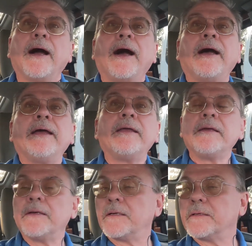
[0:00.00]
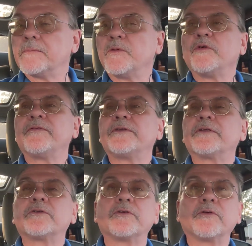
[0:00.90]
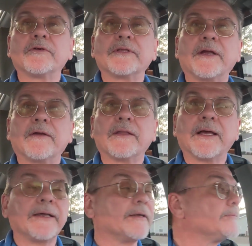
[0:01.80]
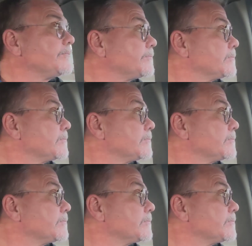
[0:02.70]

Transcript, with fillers: I moved to North Carolina